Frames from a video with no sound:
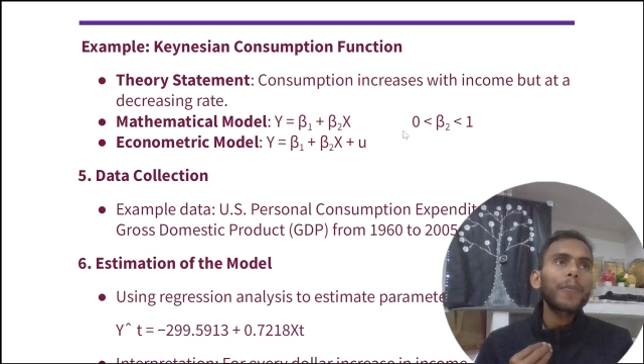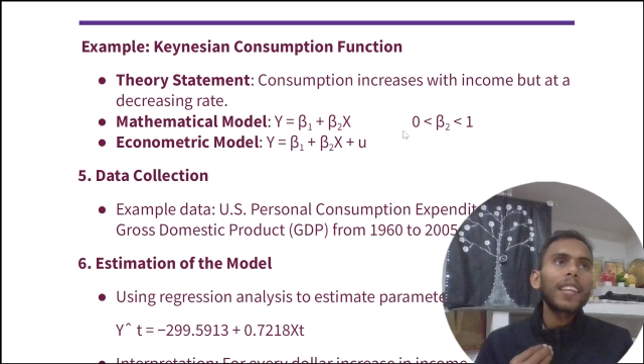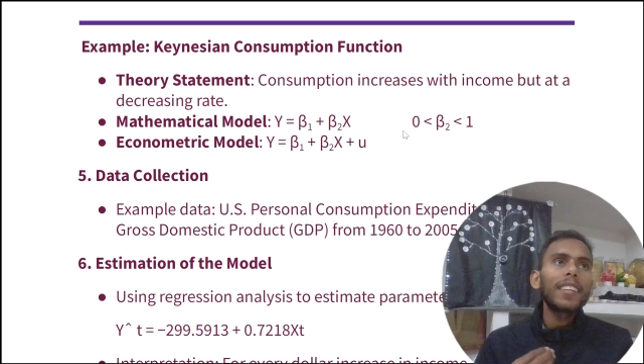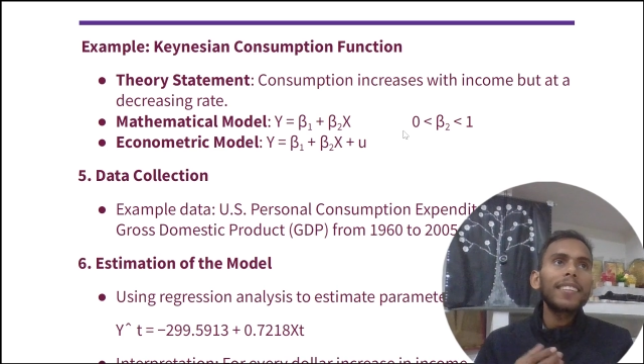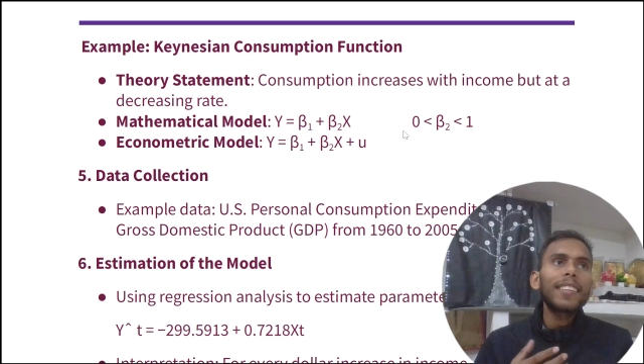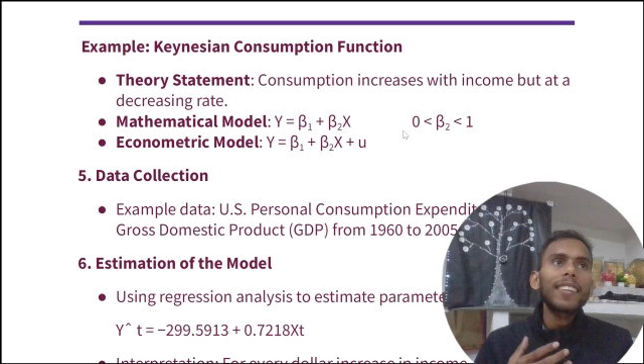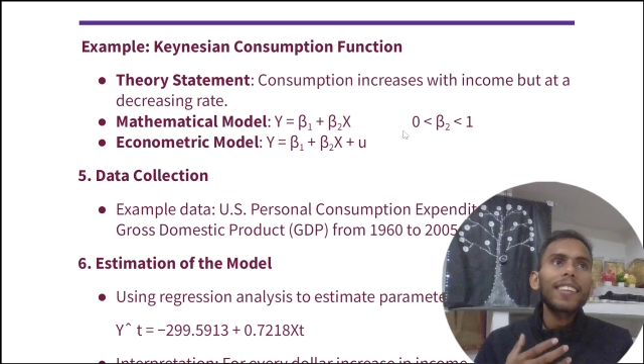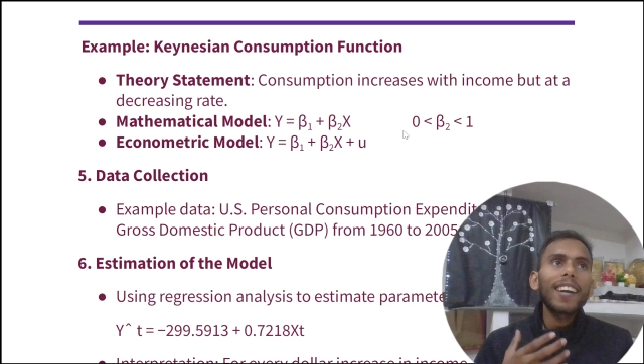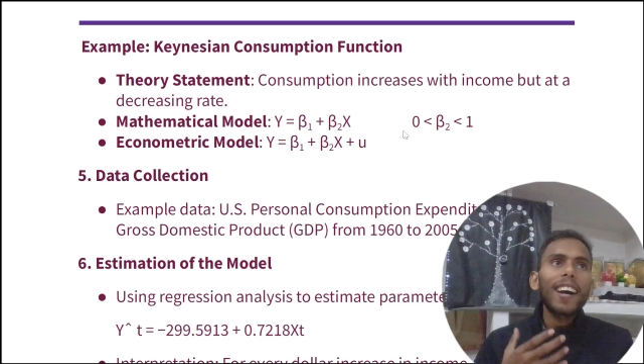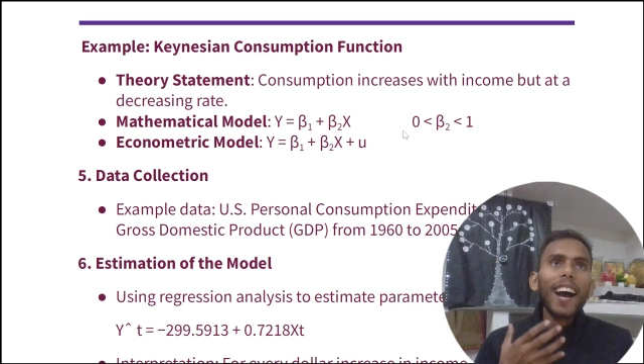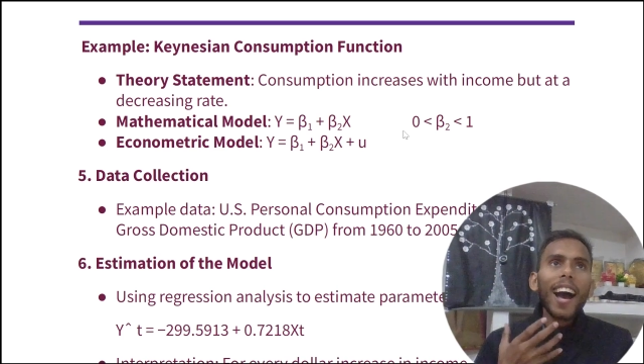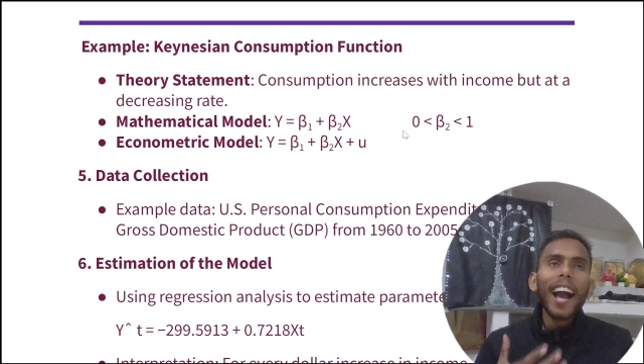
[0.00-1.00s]
the
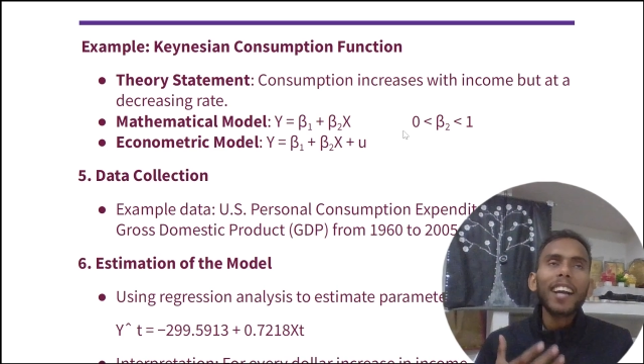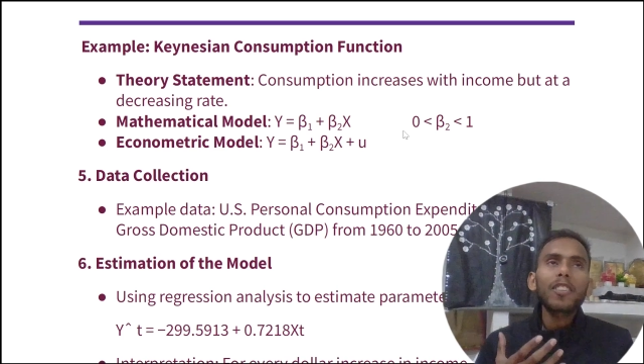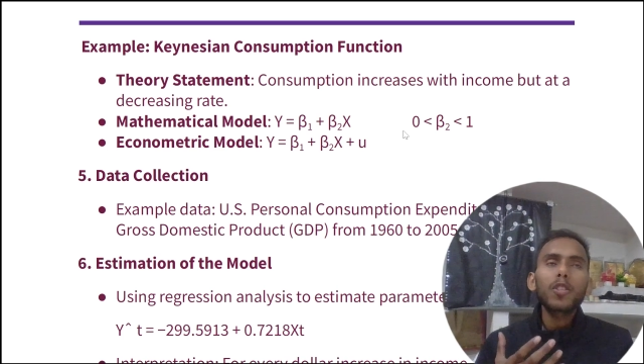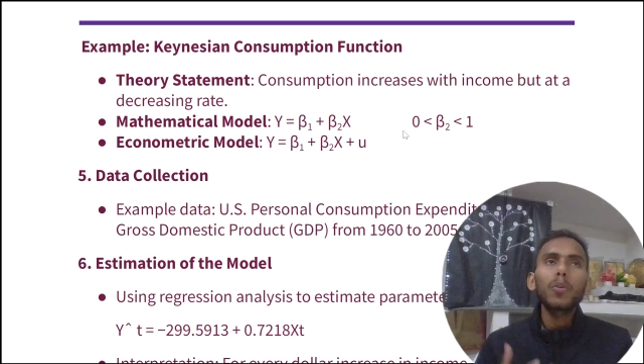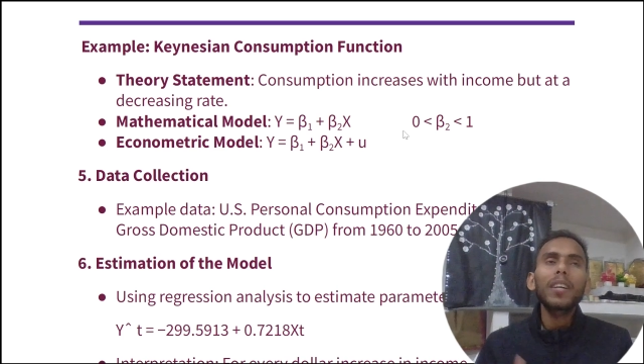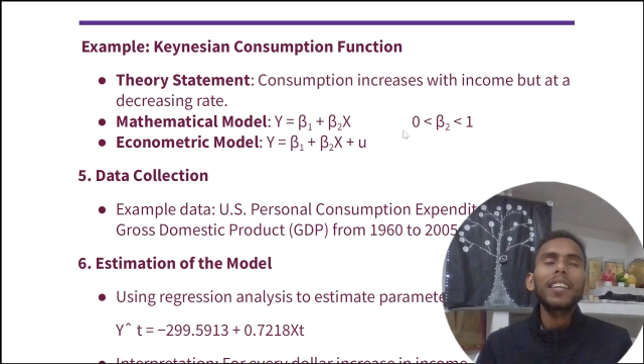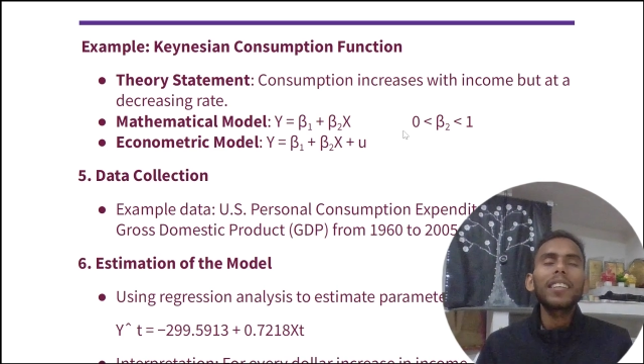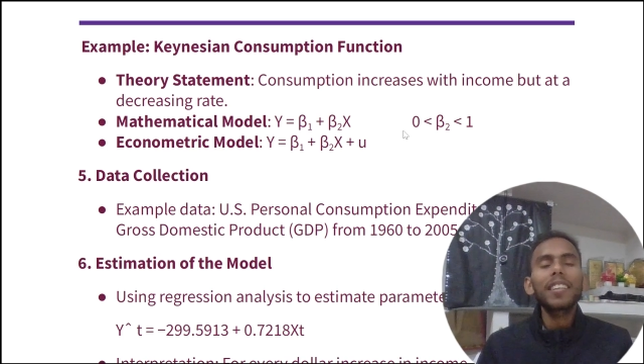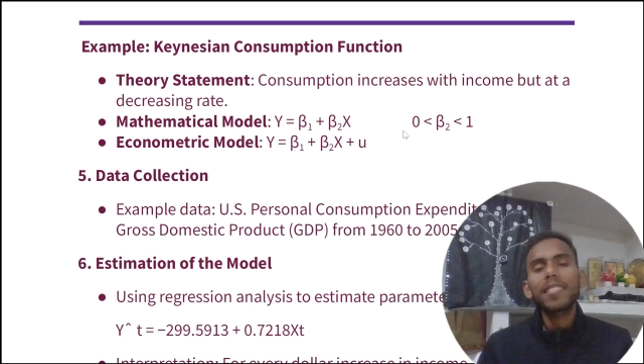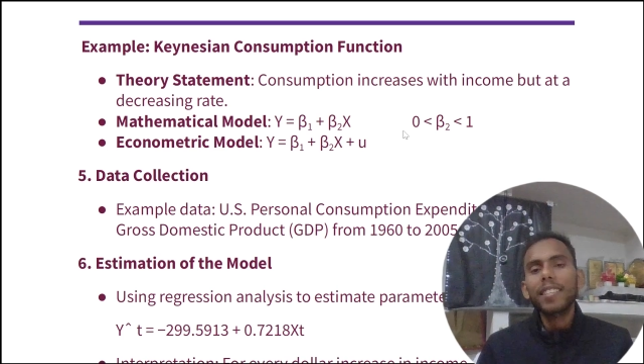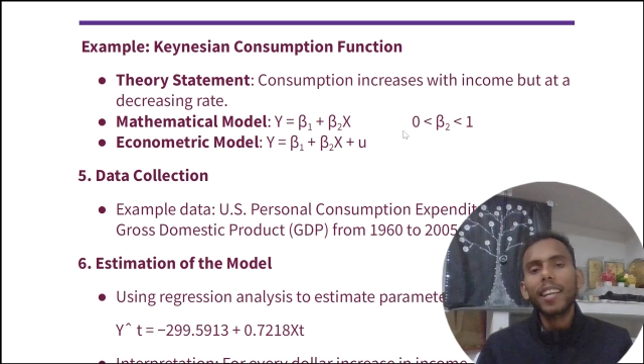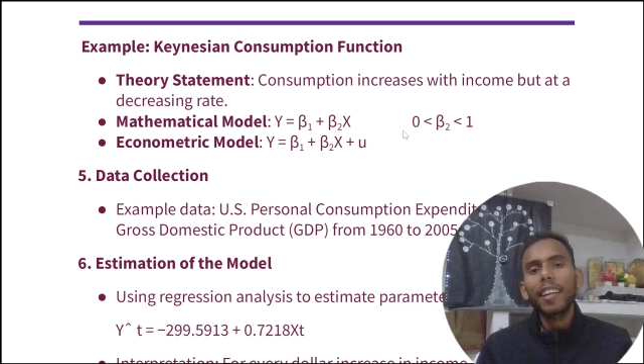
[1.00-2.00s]
actual
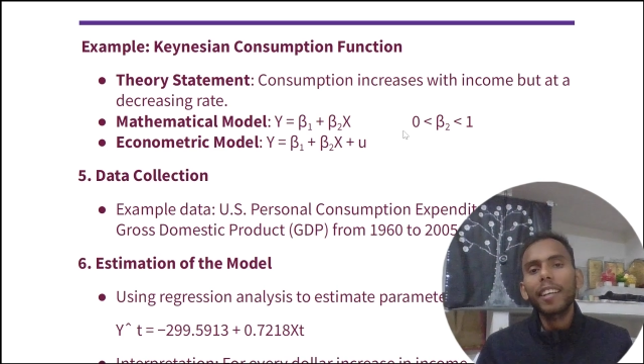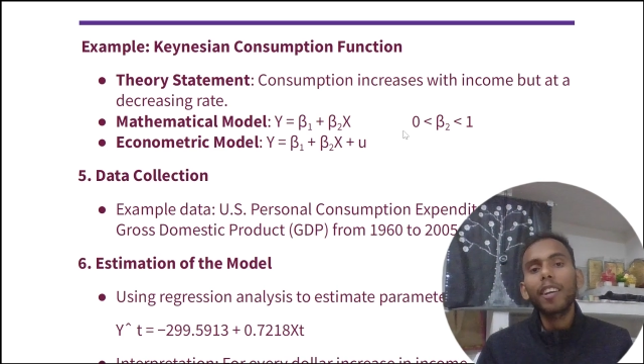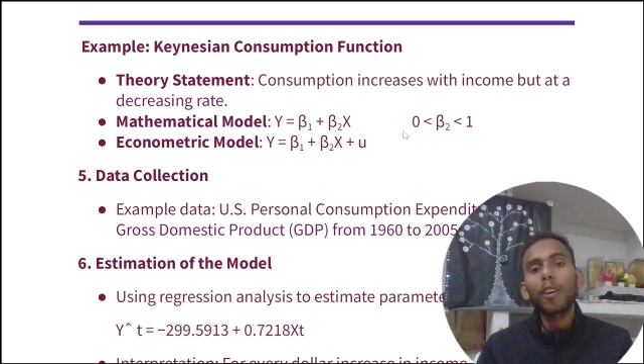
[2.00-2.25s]
understanding,